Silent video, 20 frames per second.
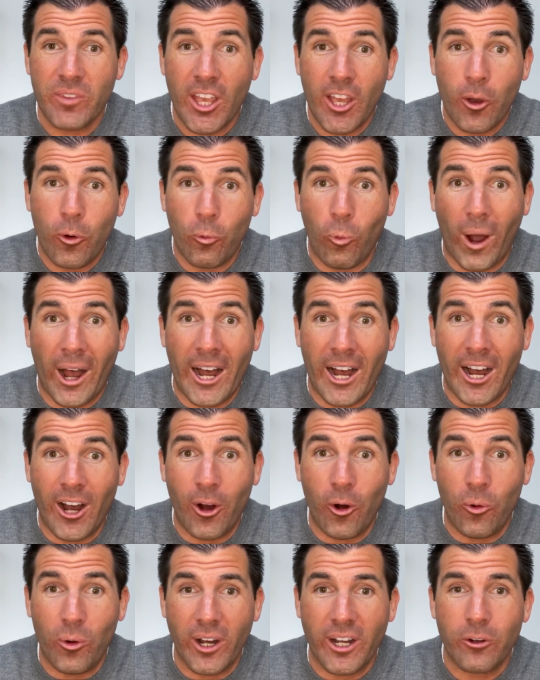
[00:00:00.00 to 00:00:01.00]

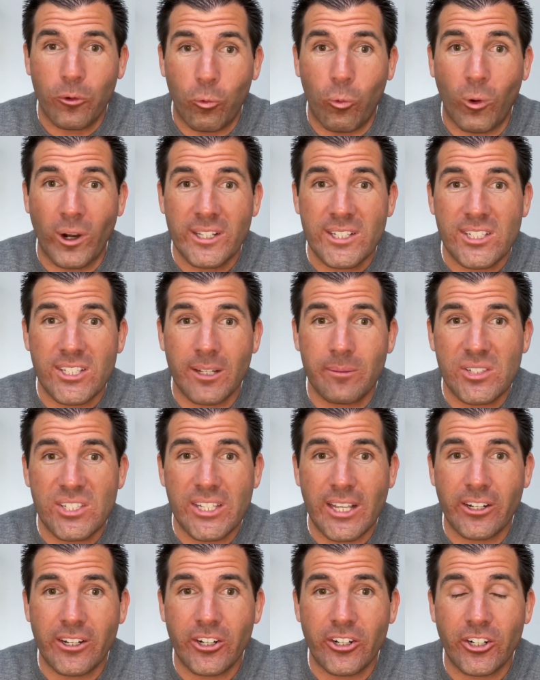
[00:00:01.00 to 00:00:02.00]
Wow, what some
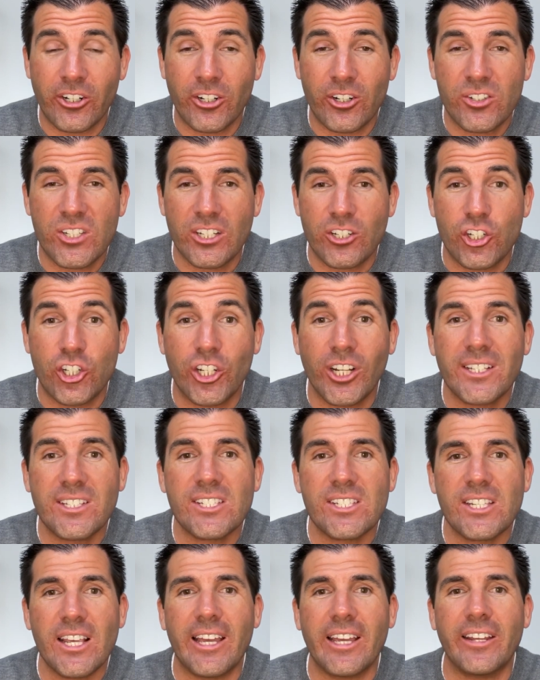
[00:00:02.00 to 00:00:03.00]
senators just
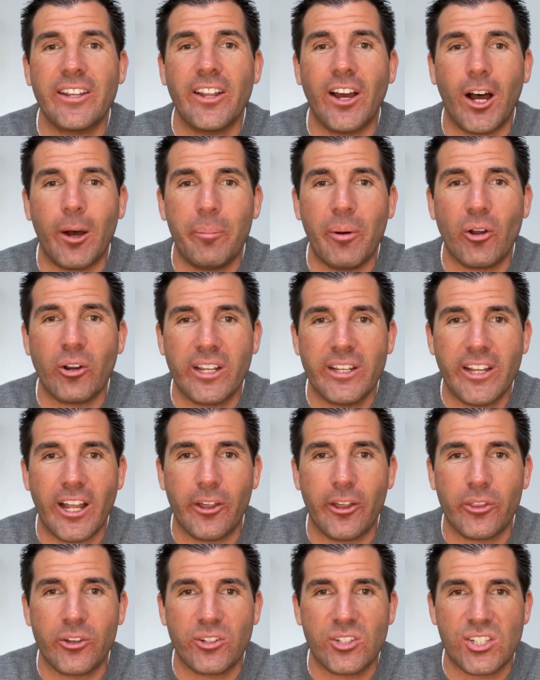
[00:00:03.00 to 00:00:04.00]
said about
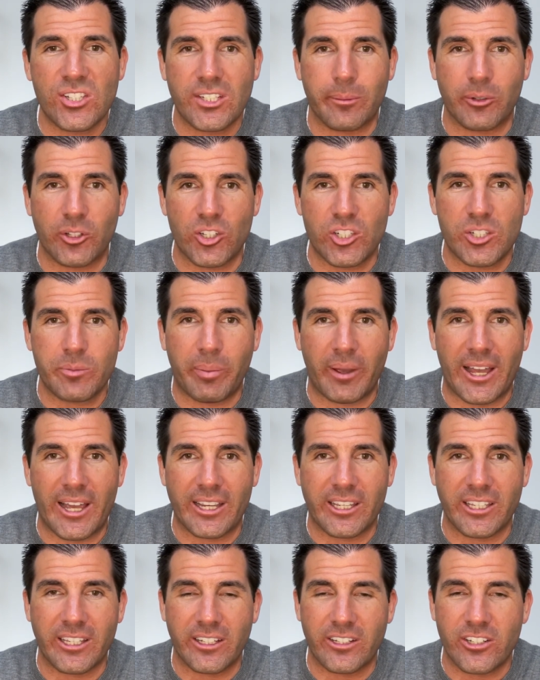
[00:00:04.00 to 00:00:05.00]
another stimulus
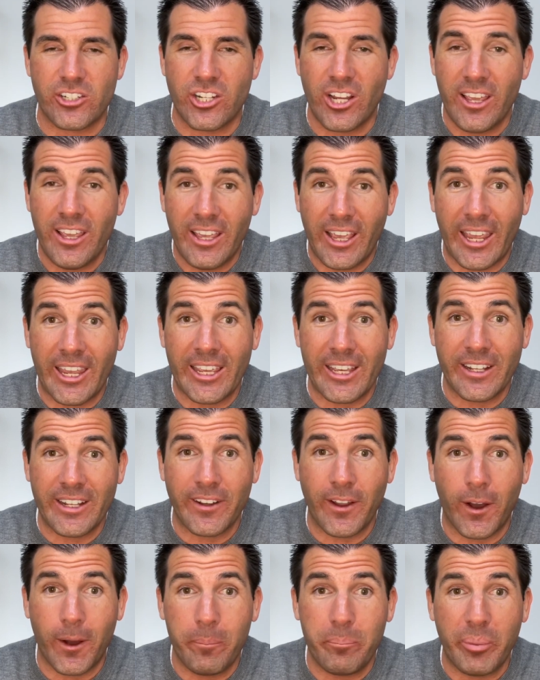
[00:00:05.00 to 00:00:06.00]
package and
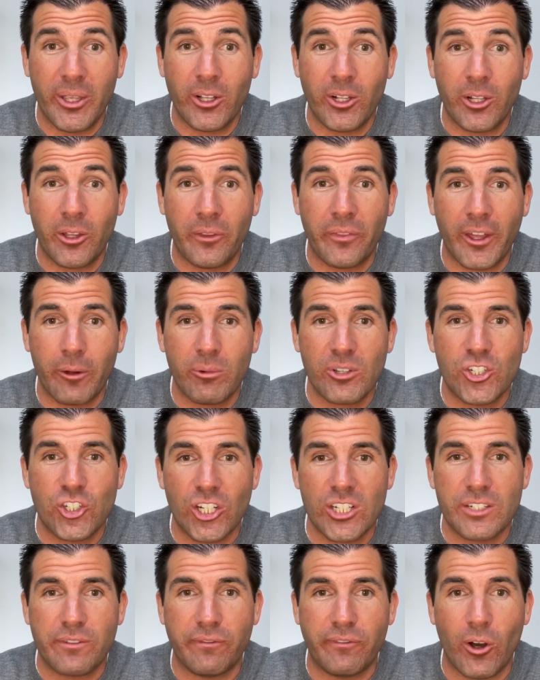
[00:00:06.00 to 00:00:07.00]
a bill that was
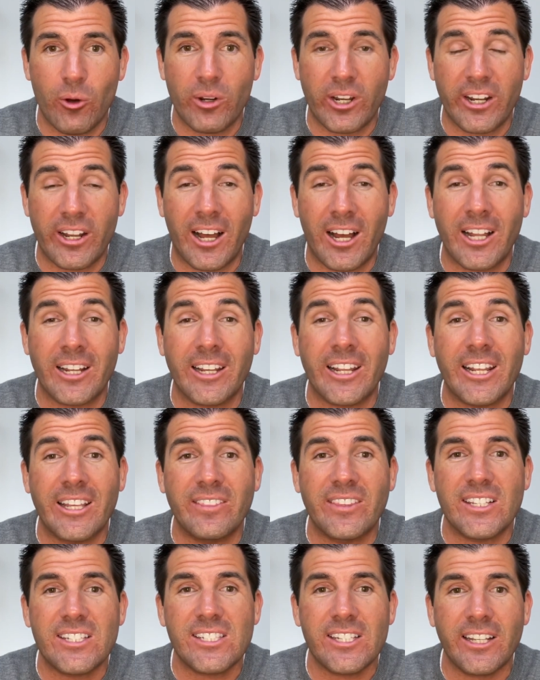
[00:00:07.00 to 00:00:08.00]
just voted on in
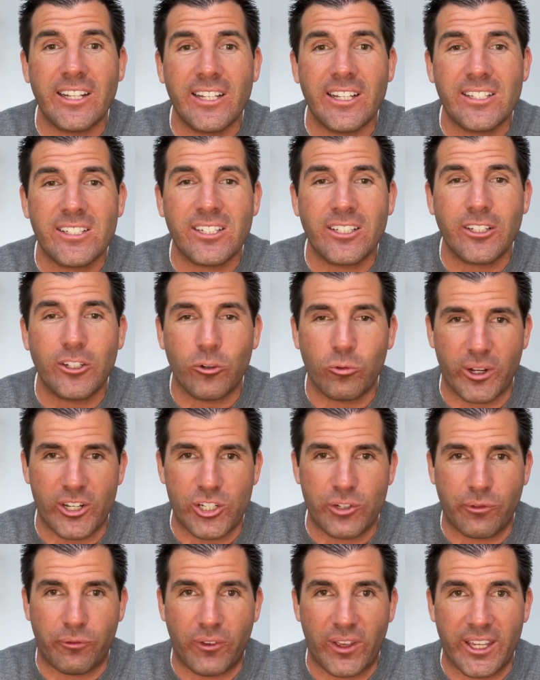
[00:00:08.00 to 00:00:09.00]
the Senate,
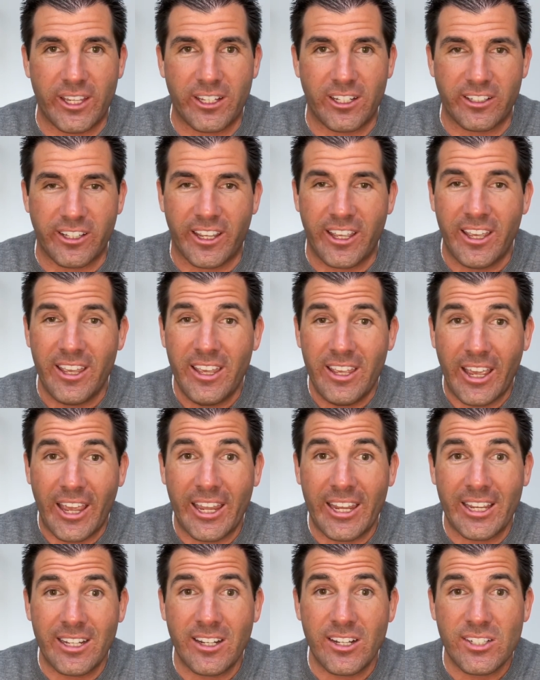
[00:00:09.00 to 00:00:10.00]
which failed,
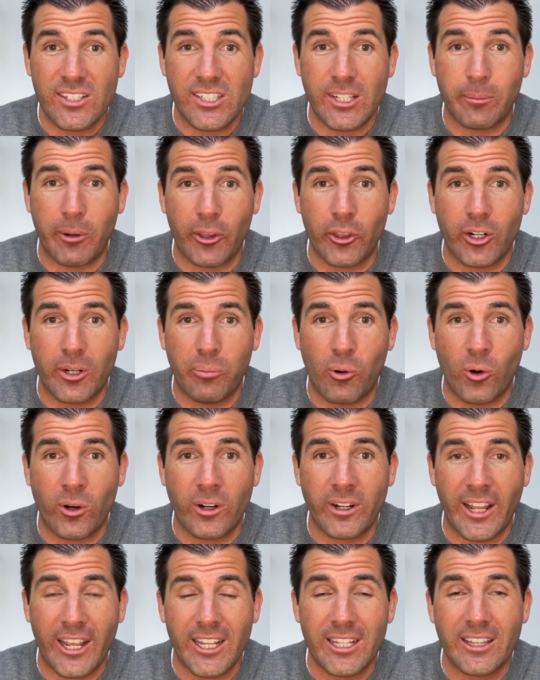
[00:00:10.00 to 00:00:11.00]
and some other
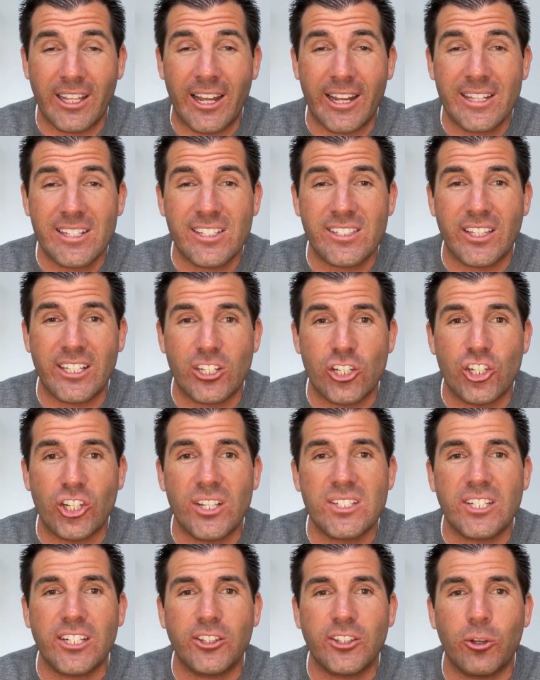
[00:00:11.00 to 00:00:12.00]
important headlines that
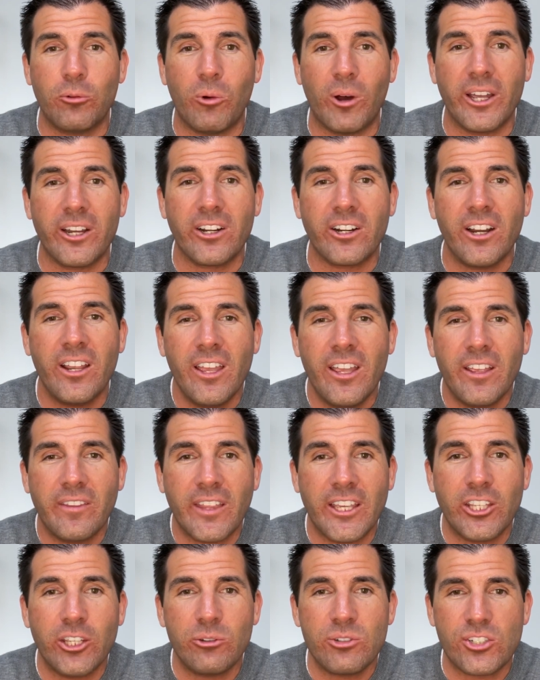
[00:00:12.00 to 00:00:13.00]
just hit the wire
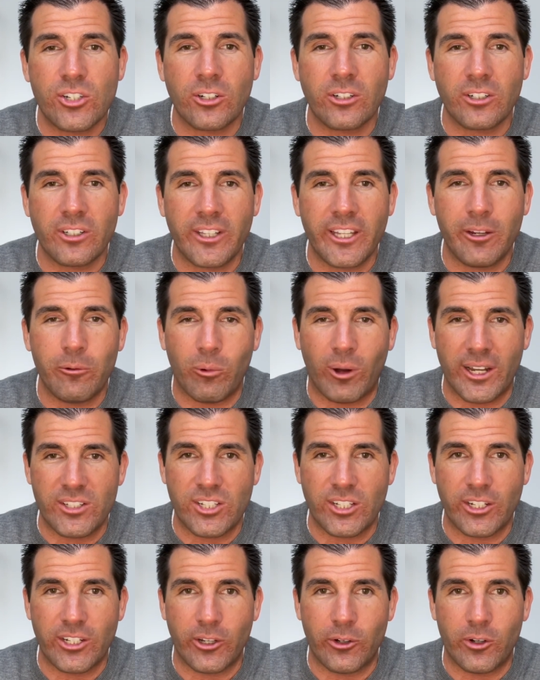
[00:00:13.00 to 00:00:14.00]
that you certainly want
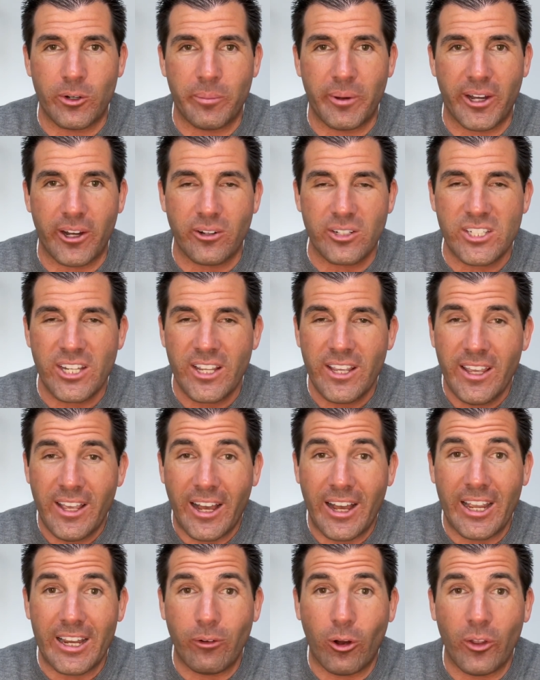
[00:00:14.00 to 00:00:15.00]
to know about.
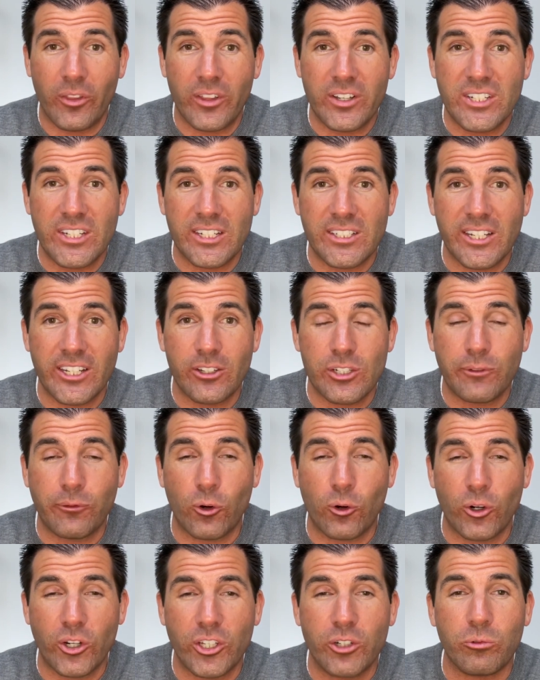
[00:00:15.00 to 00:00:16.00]
I have all the details
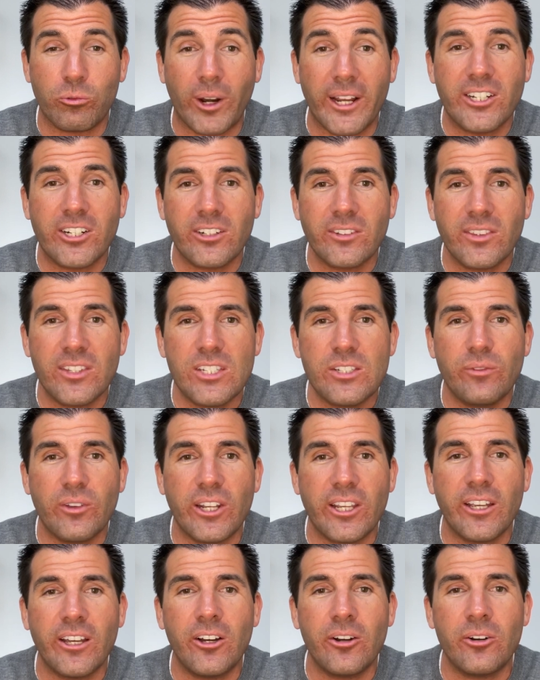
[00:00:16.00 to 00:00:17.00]
for you right here in this
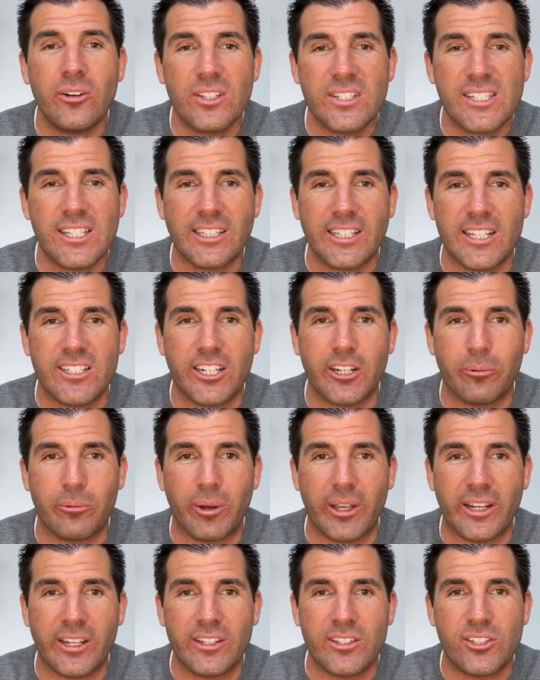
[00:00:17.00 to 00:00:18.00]
video, so let's get
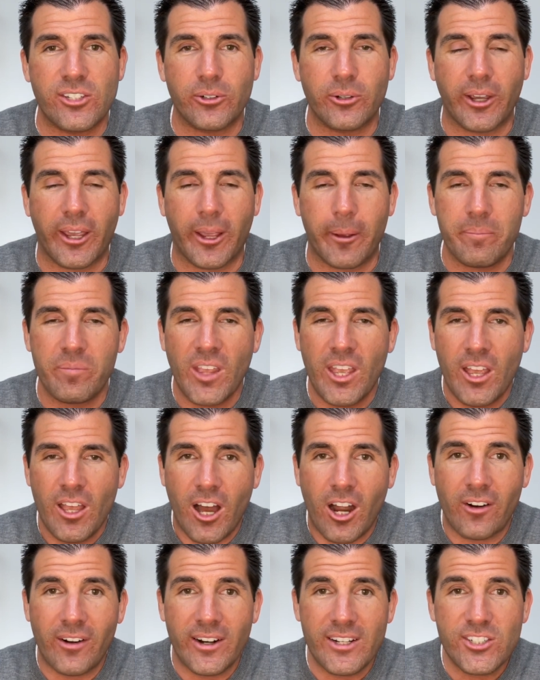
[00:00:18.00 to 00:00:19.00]
right into it.
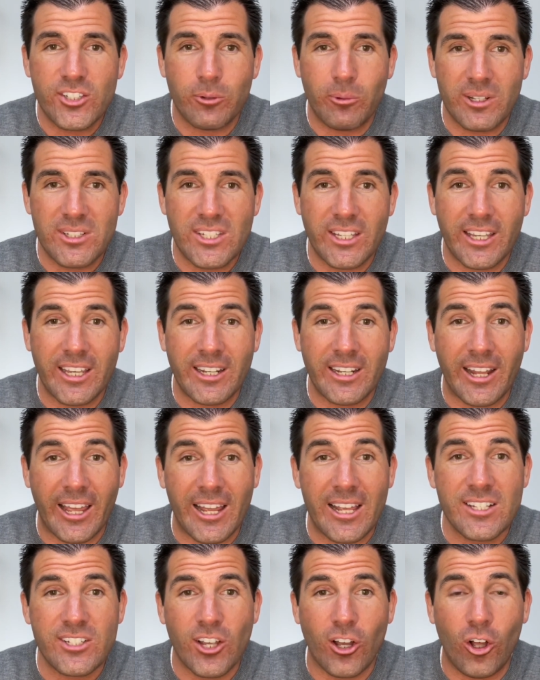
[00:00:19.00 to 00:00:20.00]
All right, so once again,
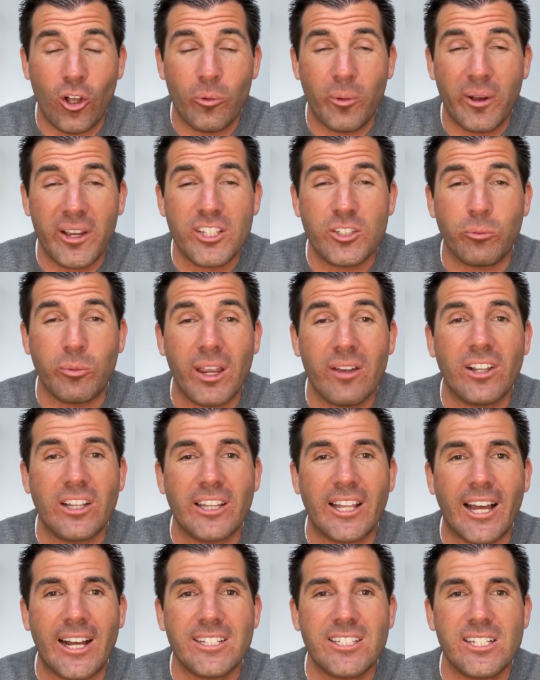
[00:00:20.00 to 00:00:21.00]
as always, we have a
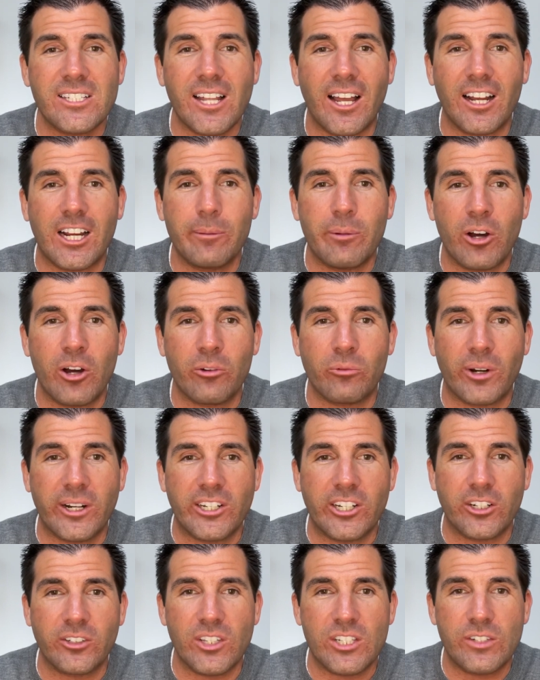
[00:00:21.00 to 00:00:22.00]
lot to talk about right
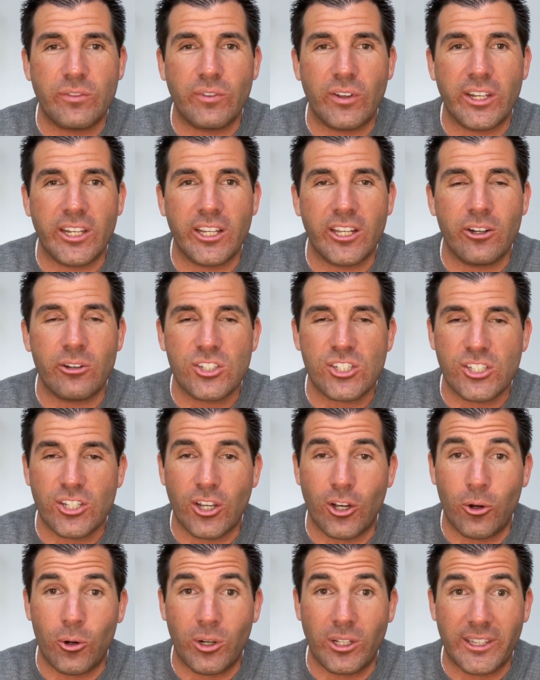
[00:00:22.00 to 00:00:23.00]
here in this video,
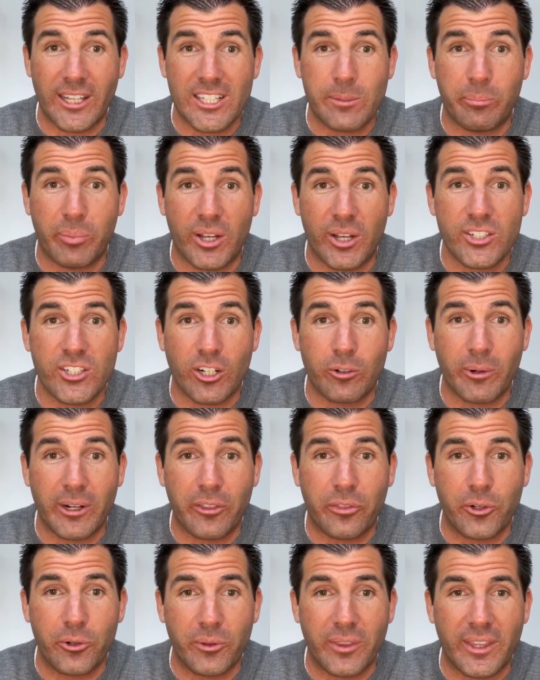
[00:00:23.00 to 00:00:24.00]
so let's buzz our way
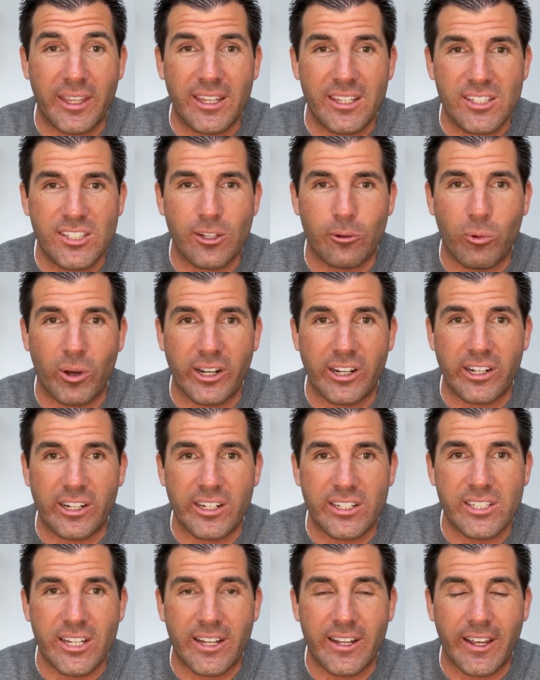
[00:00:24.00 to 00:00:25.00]
through these one at a
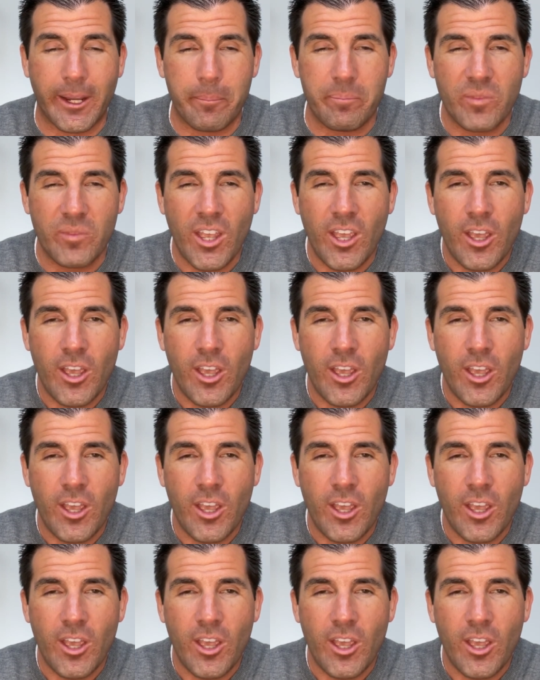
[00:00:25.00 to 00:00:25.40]
time.